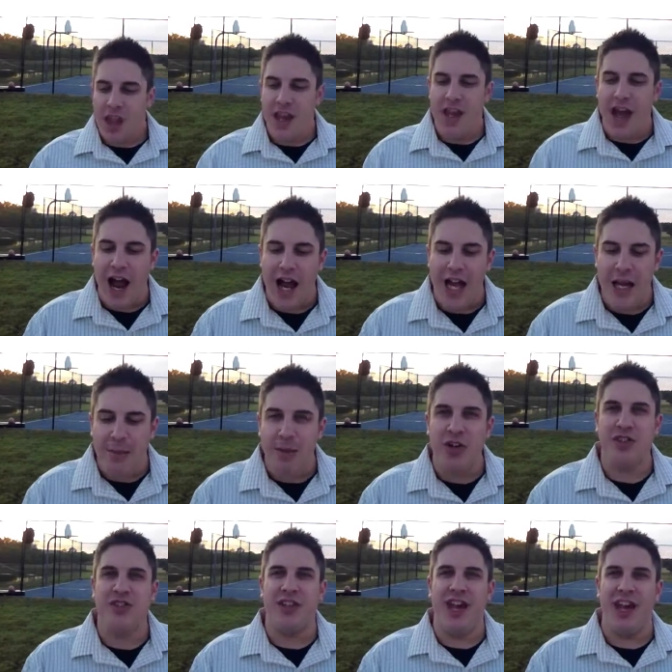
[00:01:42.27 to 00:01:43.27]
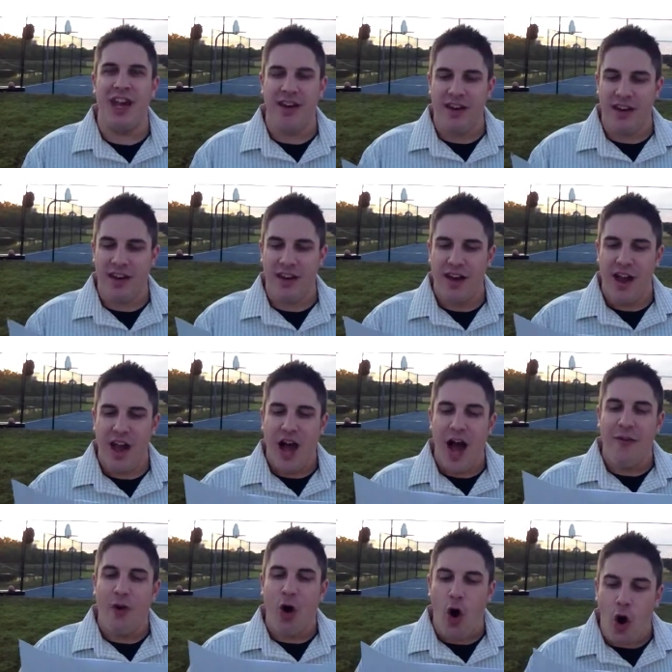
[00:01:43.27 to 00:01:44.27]
90%
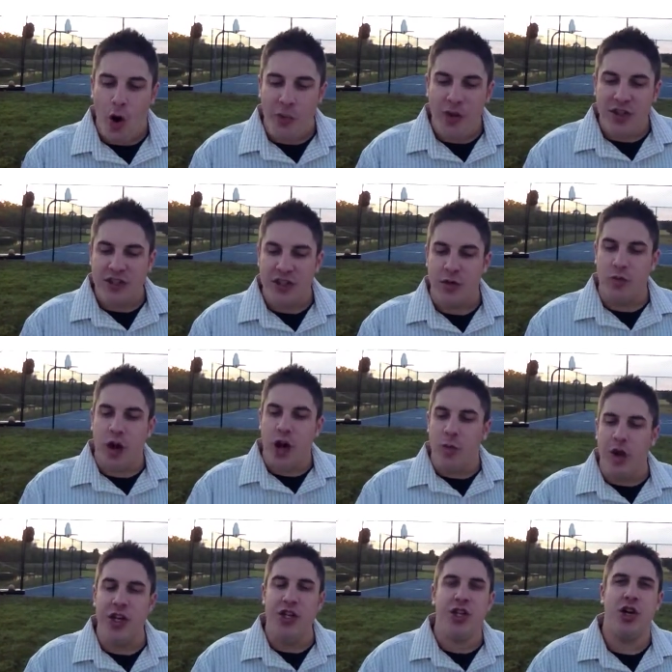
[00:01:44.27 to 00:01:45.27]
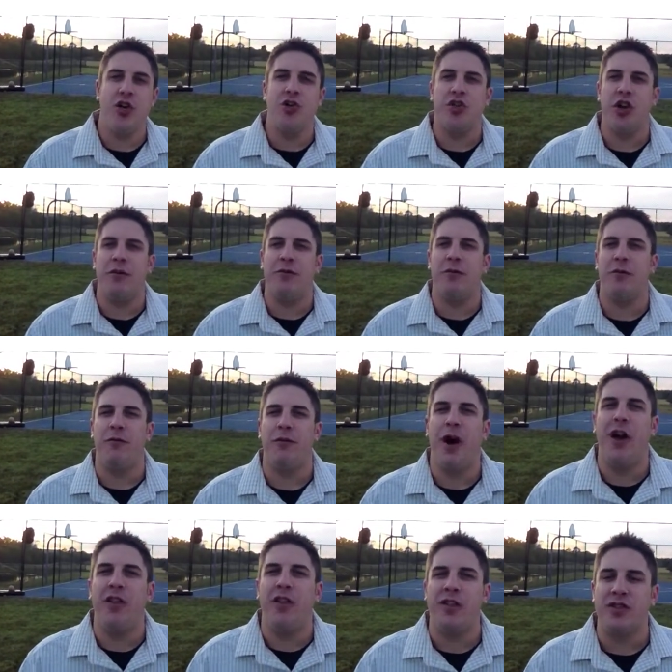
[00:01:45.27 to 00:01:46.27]
of homeless and runaway children are from
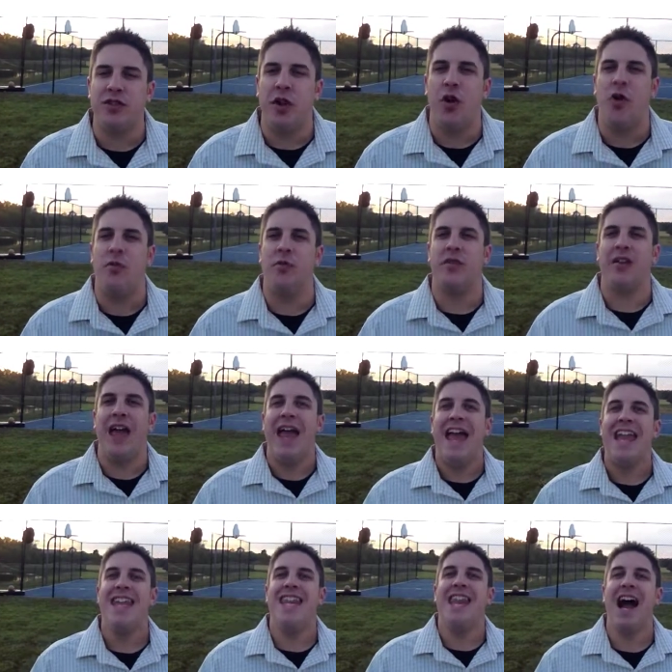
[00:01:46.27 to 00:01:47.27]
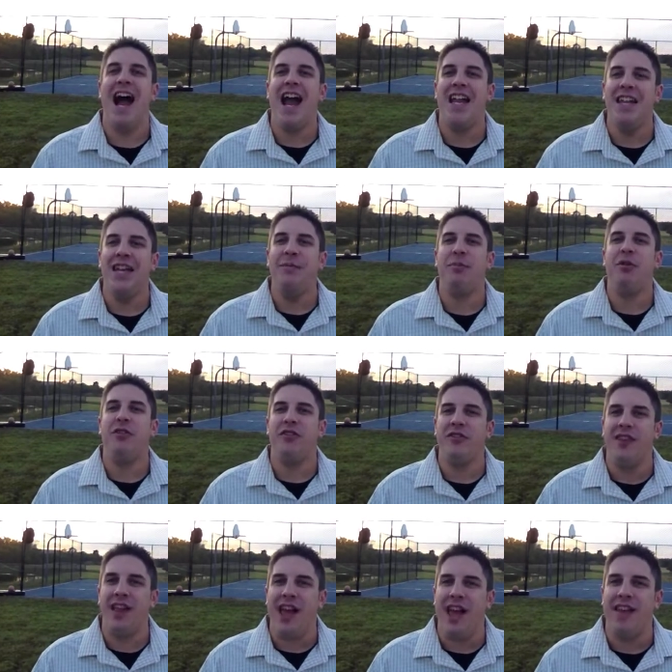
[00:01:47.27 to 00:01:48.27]
fatherless homes.
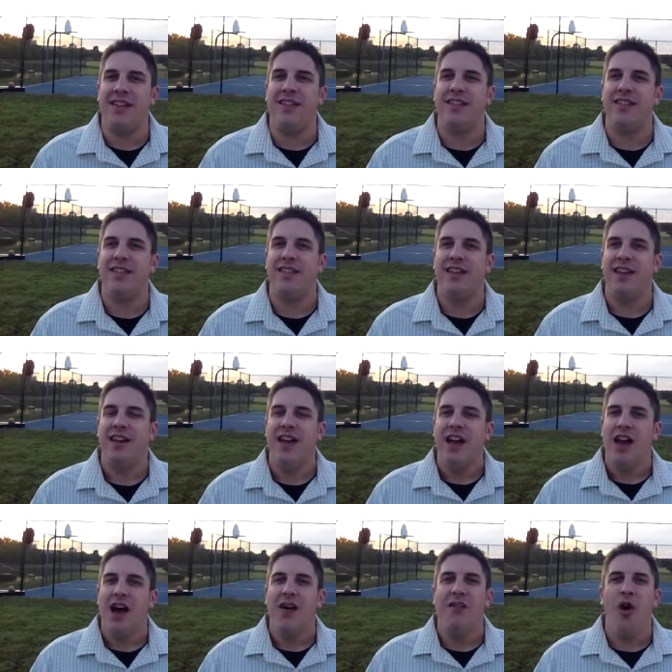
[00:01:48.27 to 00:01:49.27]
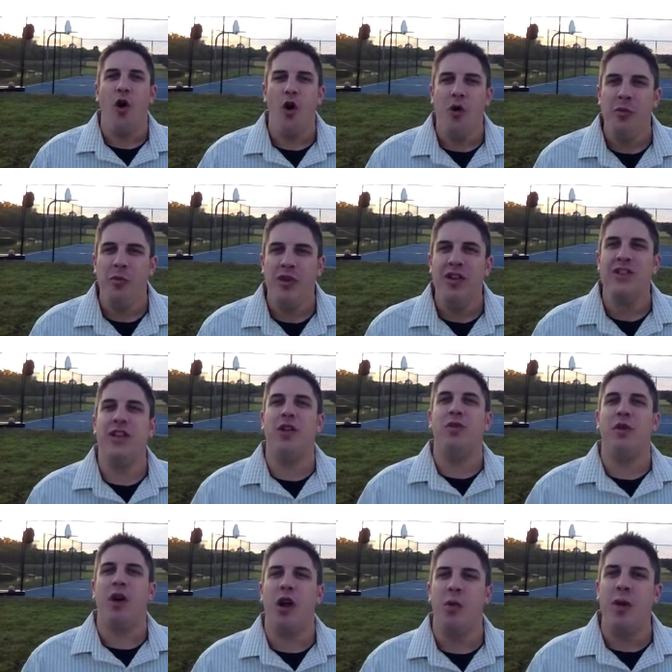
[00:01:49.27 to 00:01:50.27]
90% of homeless
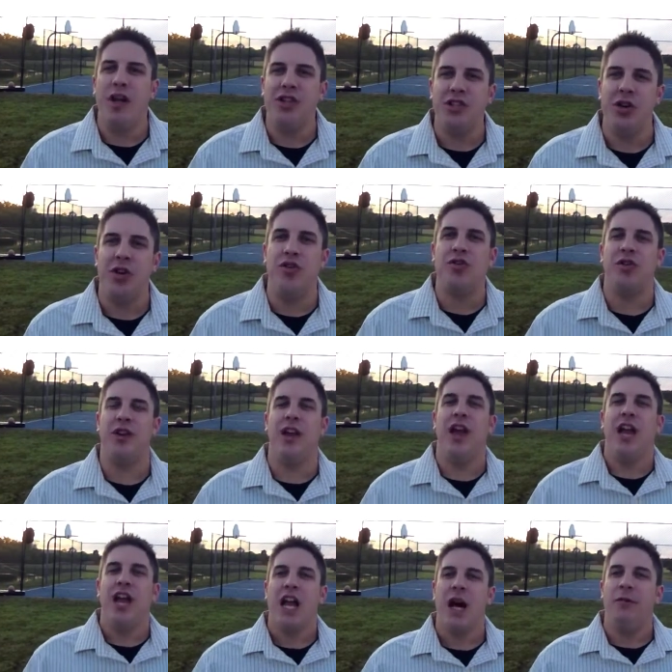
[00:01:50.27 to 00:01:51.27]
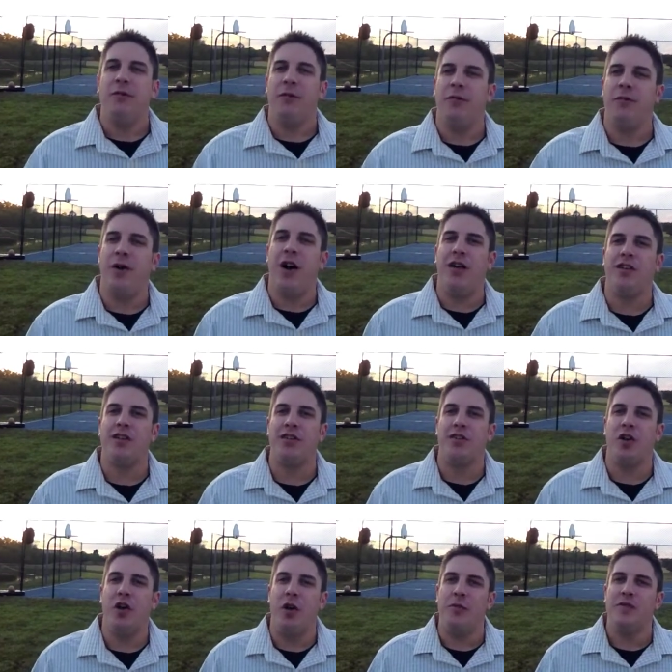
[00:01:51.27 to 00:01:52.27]
and runaway children come from fatherless
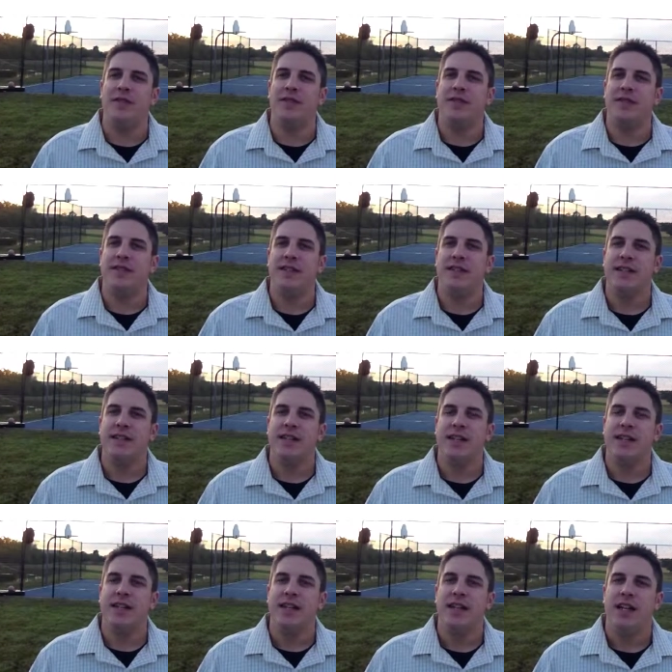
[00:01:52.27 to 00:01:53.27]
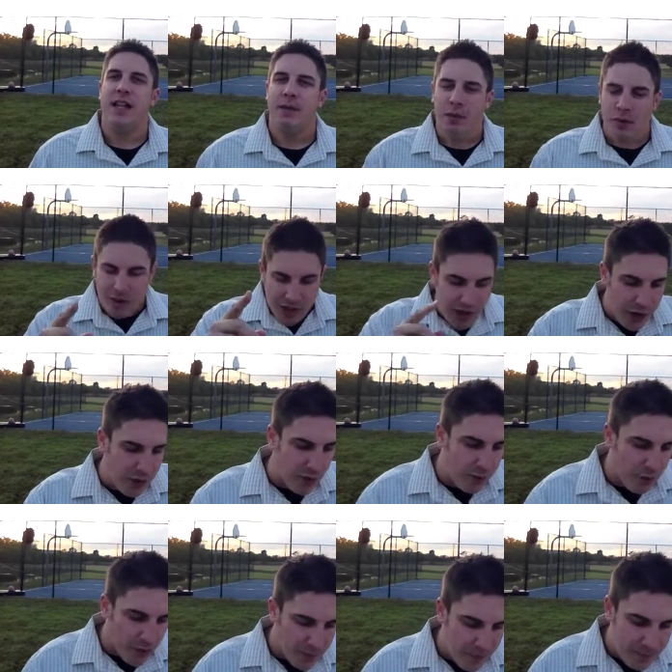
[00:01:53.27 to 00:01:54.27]
homes. Let me read another one
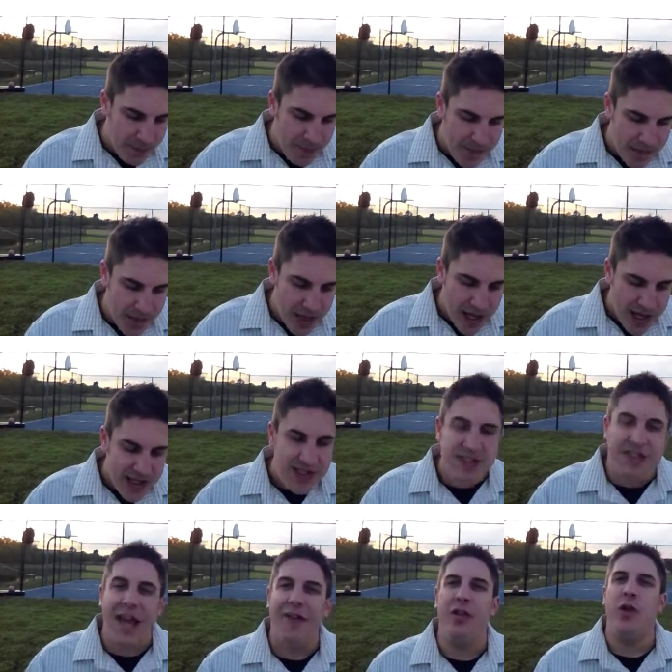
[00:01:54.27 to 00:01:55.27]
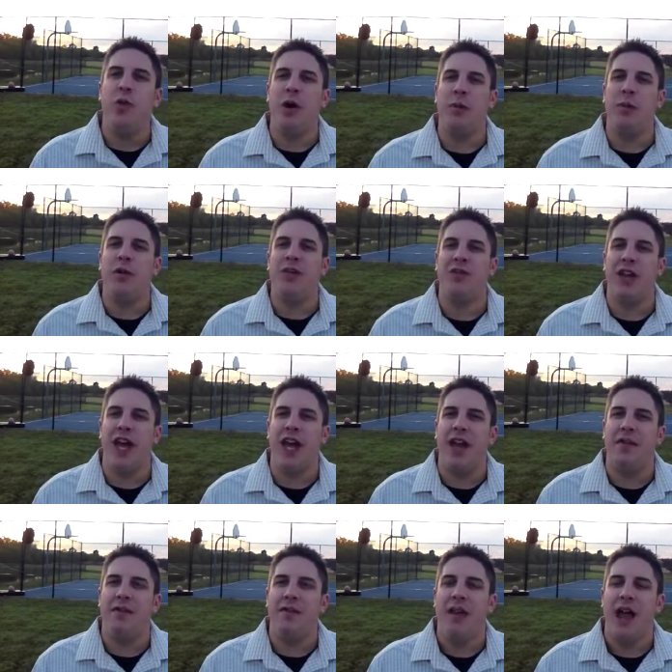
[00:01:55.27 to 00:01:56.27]
for you.
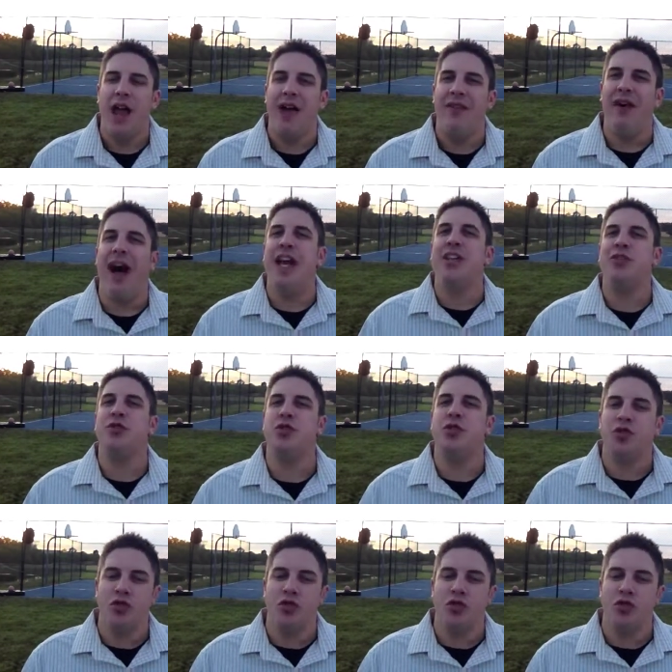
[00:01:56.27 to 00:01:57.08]
71% of high school